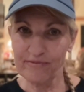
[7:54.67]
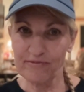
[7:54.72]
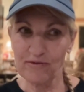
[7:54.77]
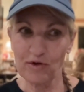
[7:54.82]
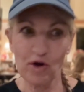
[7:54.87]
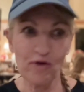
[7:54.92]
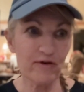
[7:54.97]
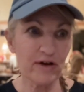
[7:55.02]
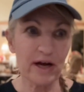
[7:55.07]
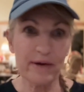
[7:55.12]

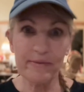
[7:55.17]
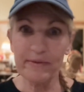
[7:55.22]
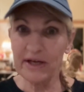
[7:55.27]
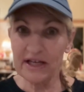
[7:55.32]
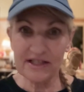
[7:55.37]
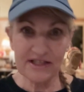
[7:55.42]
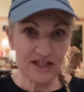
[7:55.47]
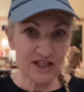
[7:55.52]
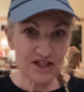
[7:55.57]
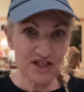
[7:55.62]
overcoming
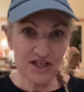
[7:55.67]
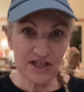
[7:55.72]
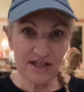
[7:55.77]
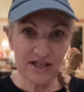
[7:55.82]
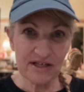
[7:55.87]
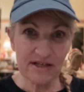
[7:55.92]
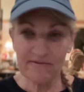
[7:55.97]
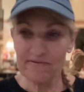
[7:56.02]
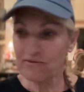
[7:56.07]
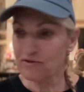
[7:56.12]

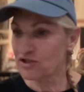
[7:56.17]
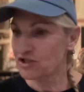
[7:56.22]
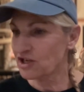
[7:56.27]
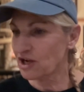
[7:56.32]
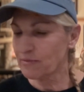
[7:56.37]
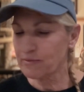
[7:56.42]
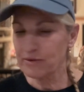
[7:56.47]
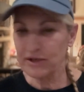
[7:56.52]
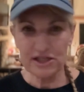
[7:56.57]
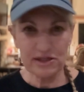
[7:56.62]
addiction, for
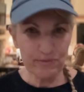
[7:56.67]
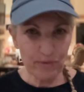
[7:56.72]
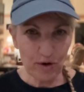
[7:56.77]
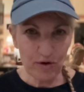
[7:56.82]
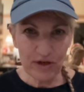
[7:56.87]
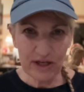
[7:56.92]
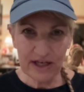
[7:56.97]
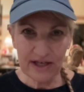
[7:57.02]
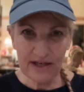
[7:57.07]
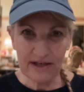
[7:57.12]
stopping
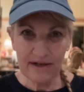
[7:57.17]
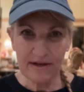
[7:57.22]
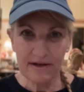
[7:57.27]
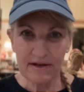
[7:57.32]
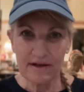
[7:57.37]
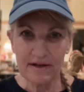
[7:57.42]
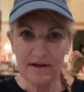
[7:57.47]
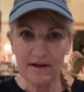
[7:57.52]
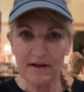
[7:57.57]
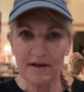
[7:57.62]
smoking.
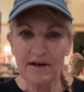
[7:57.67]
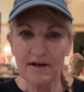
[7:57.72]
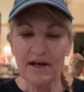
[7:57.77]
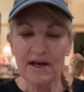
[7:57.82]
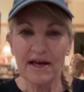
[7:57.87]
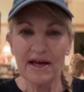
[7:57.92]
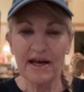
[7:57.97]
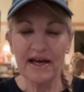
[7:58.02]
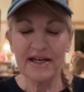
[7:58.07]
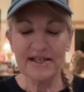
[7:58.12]

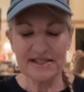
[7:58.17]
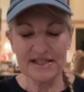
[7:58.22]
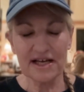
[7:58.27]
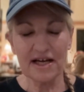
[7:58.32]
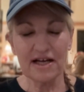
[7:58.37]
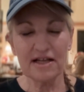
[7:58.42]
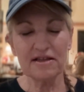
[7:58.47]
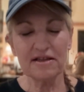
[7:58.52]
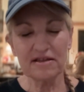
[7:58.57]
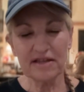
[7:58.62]
It's
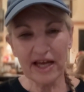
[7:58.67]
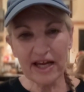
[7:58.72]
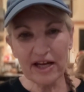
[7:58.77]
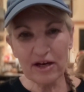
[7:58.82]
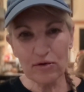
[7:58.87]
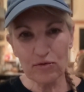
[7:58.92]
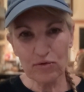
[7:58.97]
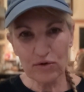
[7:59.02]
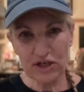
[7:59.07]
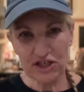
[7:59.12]
a
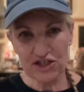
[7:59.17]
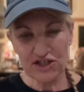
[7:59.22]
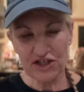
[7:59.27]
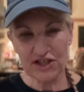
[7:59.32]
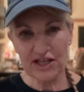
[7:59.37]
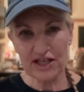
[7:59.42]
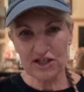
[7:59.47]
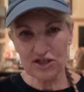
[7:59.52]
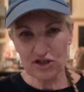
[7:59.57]
language that